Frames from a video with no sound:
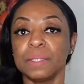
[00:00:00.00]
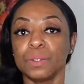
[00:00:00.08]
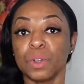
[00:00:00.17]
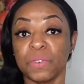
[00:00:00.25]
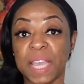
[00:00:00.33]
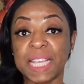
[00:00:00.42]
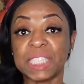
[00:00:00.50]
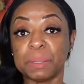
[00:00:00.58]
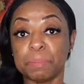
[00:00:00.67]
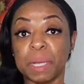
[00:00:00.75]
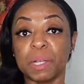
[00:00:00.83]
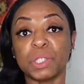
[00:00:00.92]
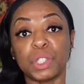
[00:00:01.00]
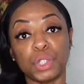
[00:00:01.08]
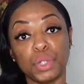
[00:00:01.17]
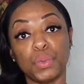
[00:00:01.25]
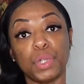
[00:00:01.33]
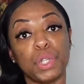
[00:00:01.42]
notification bell so
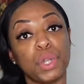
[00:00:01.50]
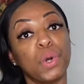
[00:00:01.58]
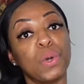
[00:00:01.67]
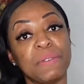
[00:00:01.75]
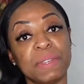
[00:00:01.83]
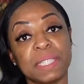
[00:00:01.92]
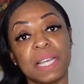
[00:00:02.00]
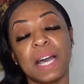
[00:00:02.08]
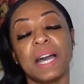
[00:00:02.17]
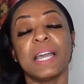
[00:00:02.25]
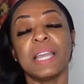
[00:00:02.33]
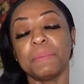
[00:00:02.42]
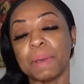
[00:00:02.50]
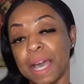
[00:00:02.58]
you will know every time